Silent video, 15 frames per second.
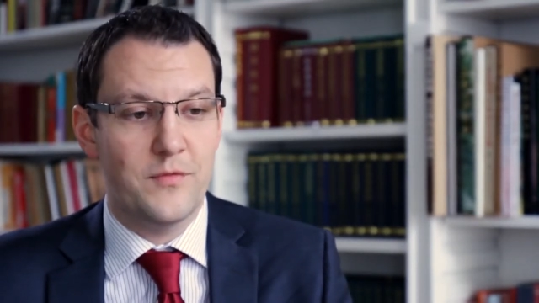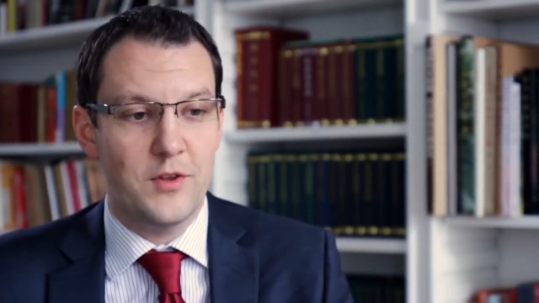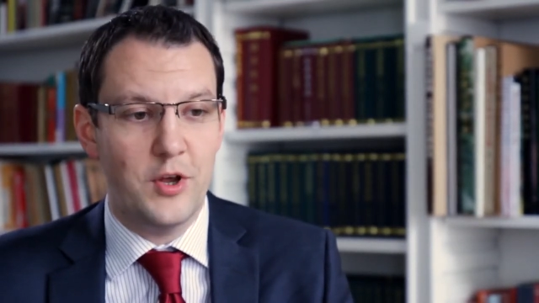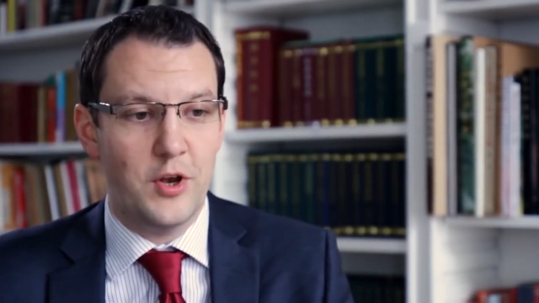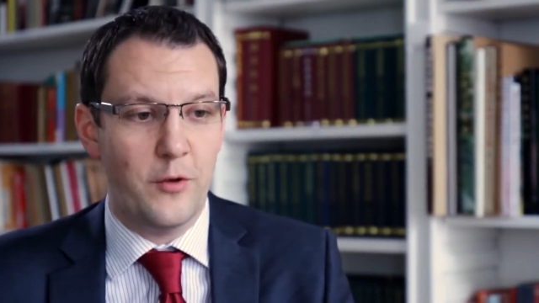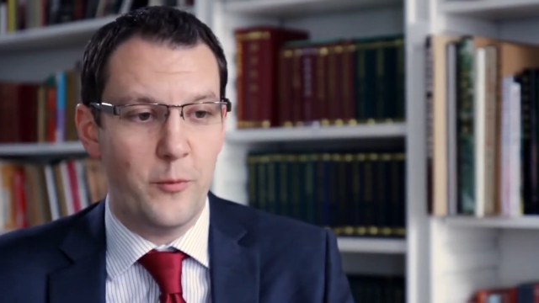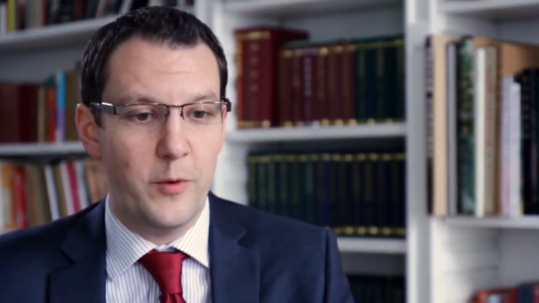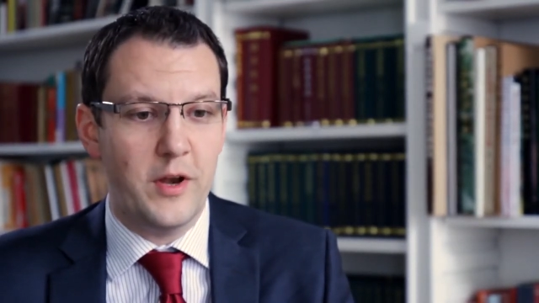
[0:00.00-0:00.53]

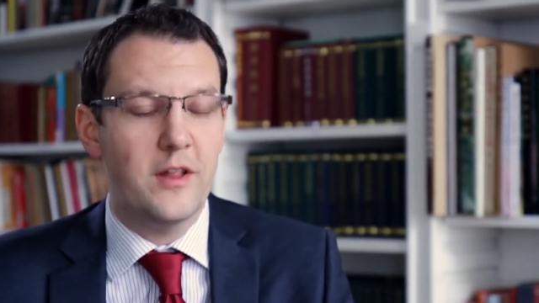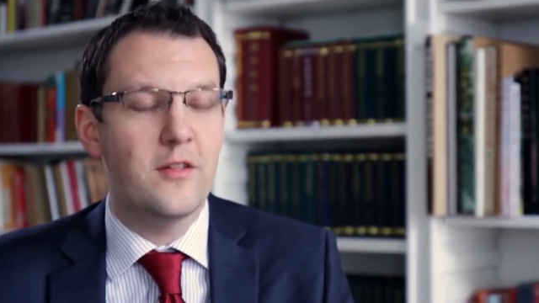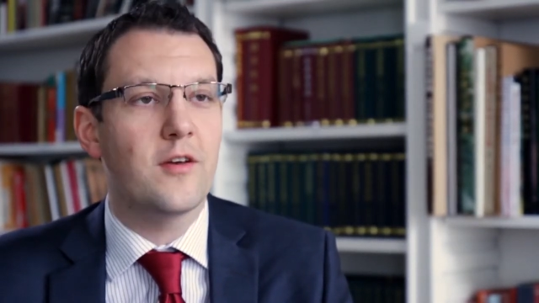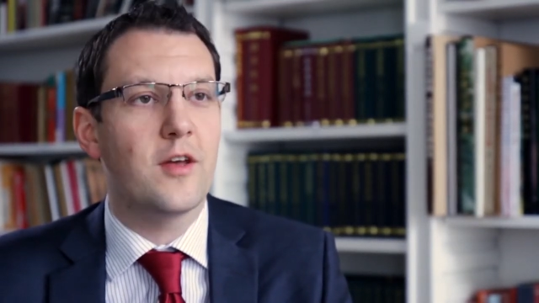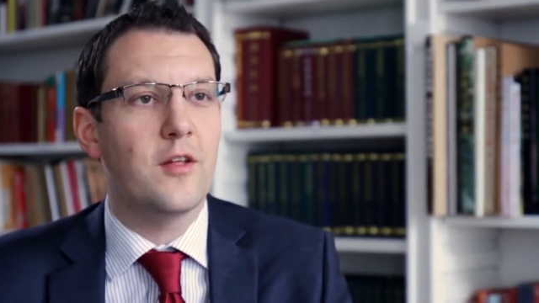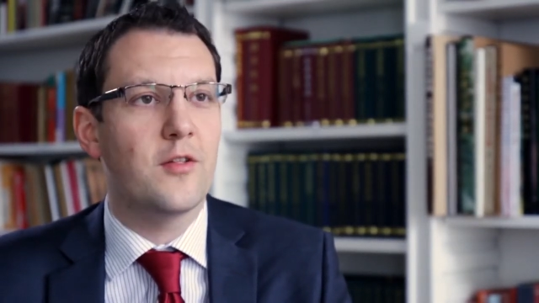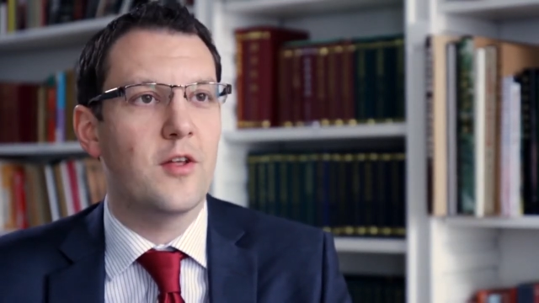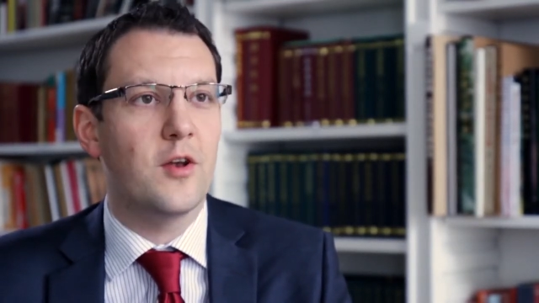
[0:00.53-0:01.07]
We need to
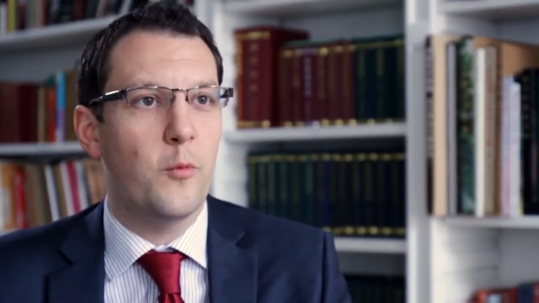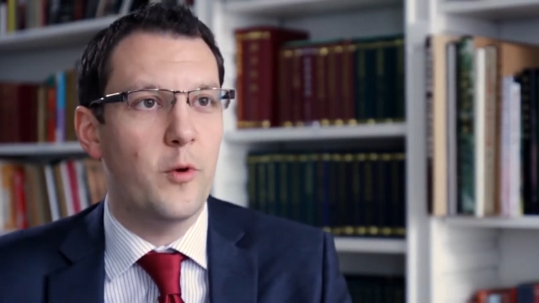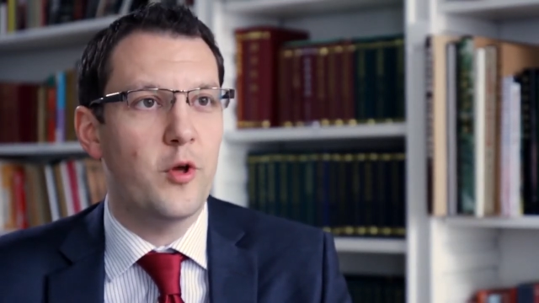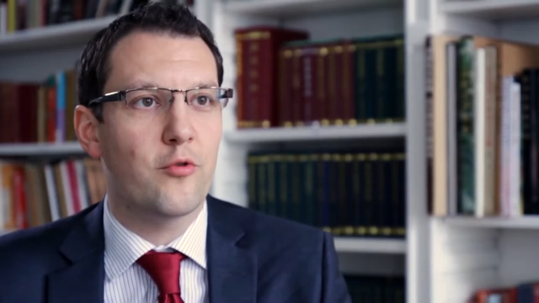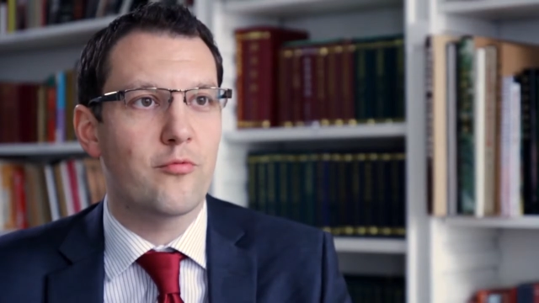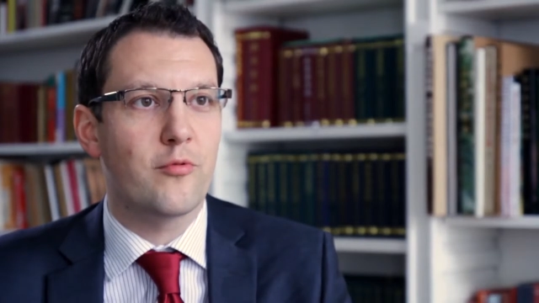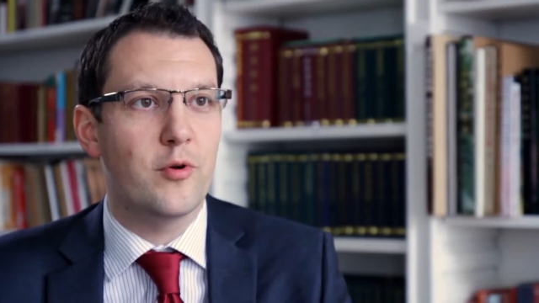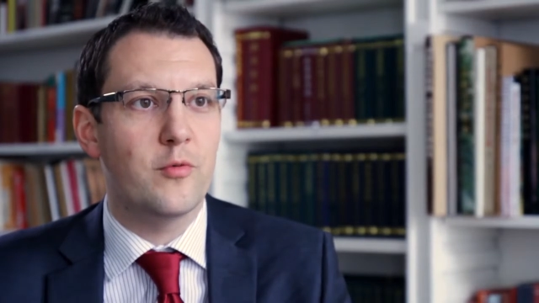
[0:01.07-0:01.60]
consider
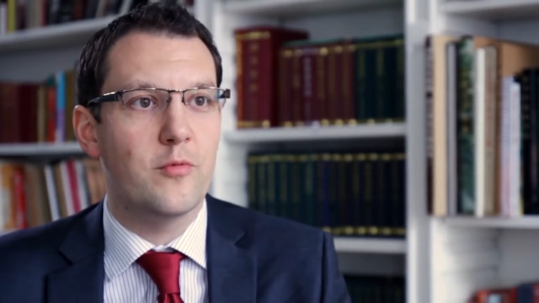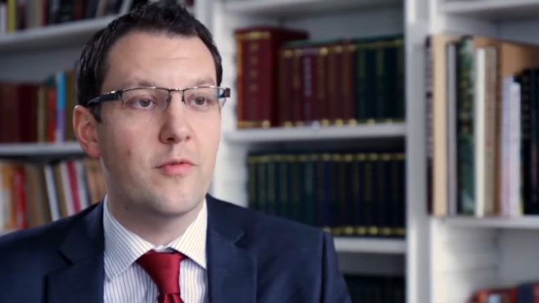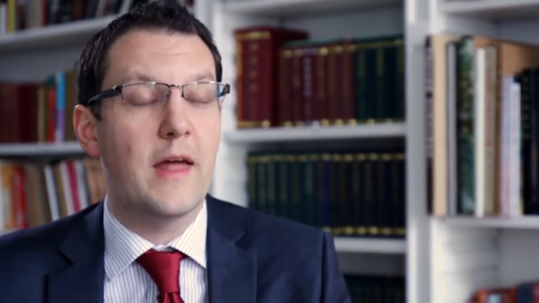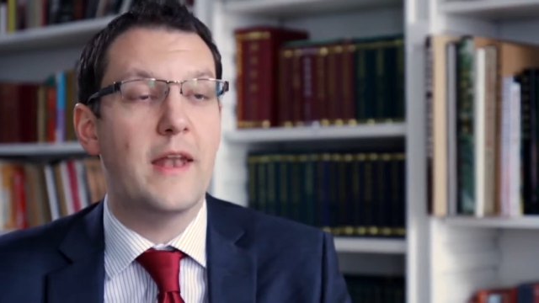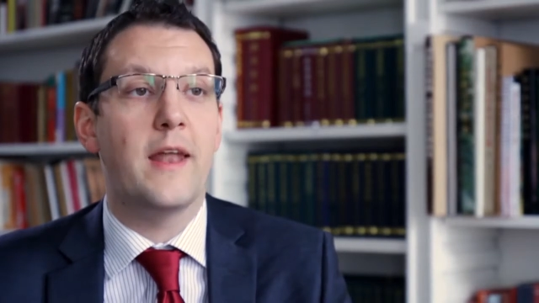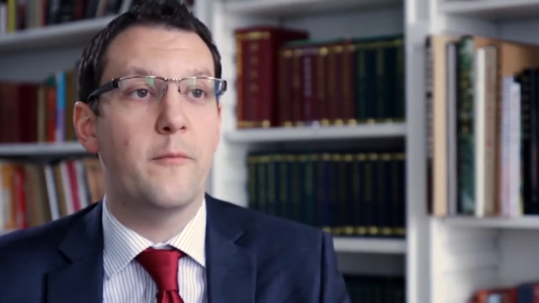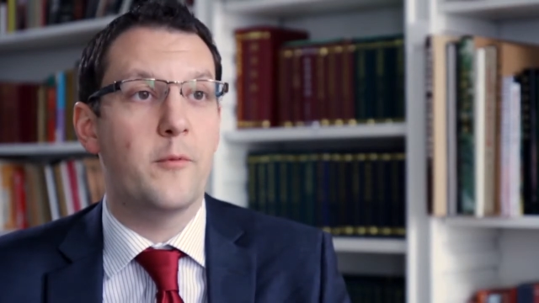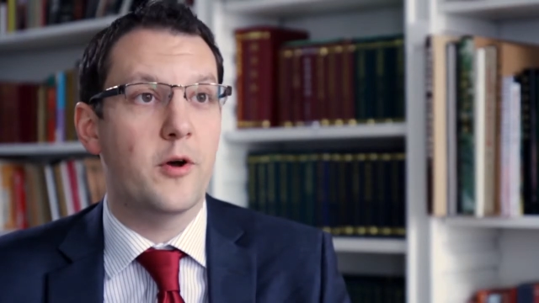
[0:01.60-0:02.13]
which route
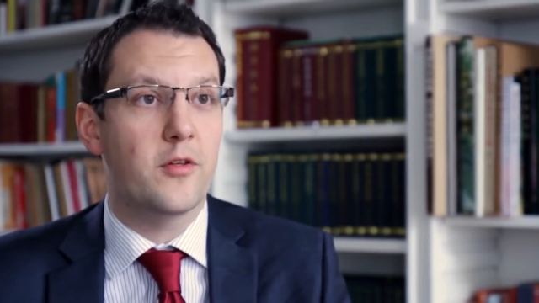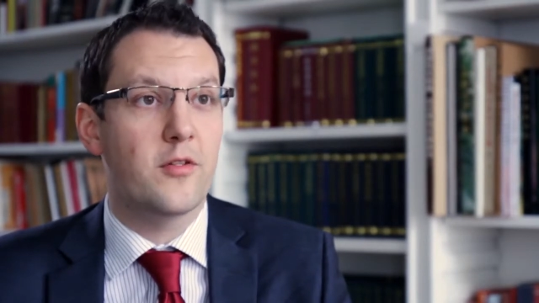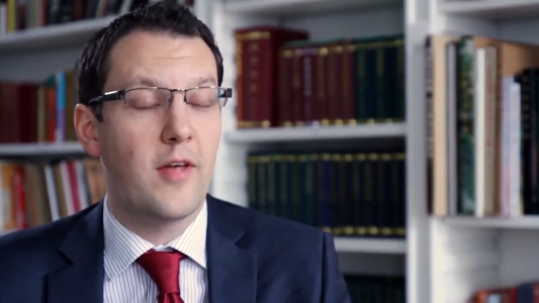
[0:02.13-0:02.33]
that network